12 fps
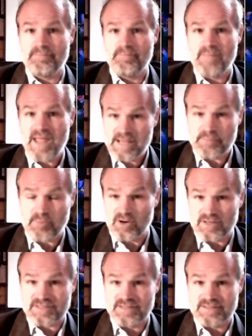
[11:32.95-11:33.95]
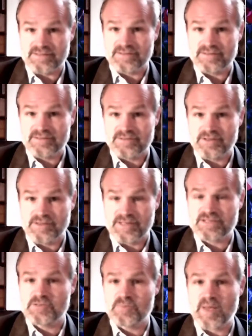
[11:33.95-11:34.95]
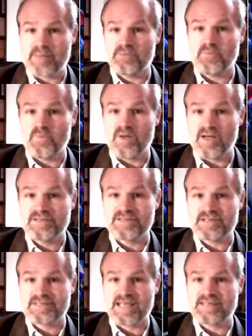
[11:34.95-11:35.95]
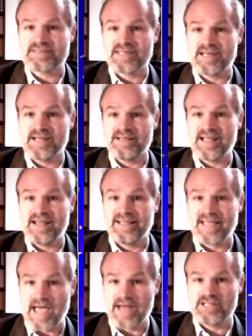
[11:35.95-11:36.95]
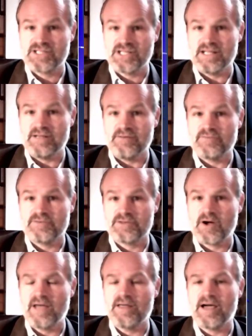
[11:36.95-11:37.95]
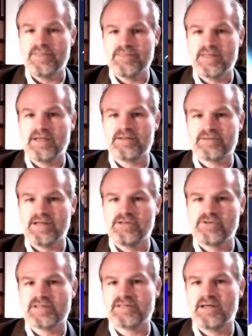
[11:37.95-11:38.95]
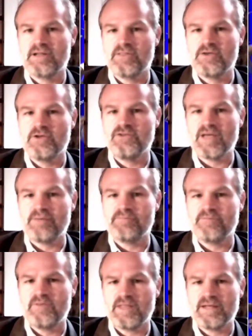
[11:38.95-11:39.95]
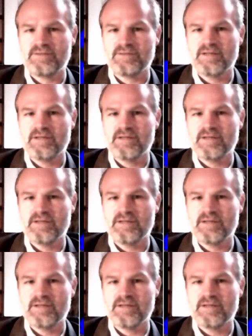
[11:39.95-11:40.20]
many policies. So this is perhaps a success that it can achieve. So I think its interest and enthusiasm for this